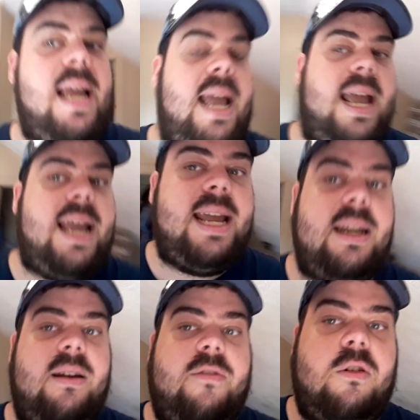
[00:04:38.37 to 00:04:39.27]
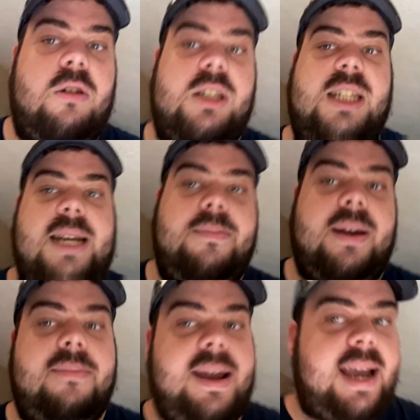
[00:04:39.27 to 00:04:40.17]
And, of course, Shane
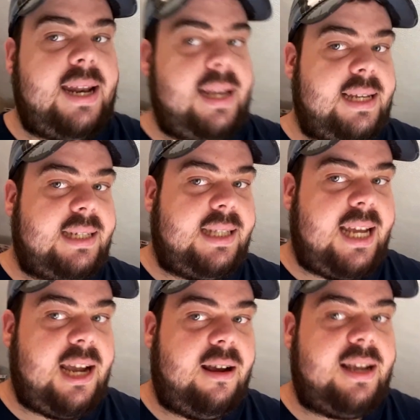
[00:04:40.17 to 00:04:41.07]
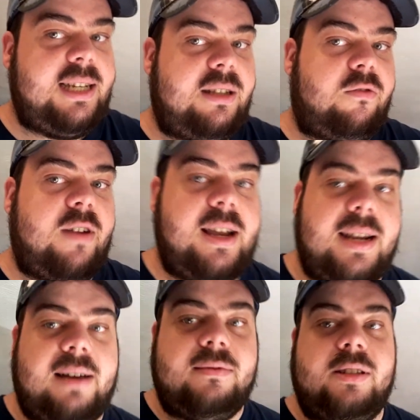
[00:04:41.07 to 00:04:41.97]
McMahon is there. He's the ring
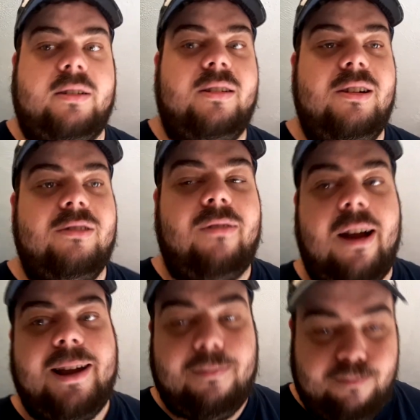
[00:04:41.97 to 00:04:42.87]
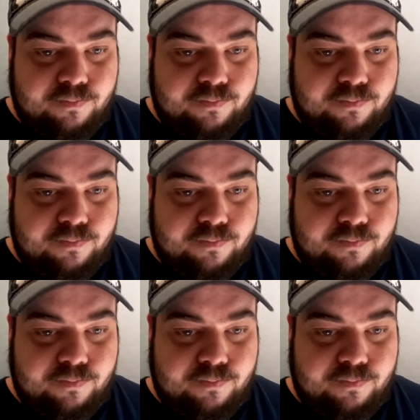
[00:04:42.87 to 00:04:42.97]
announcer, right?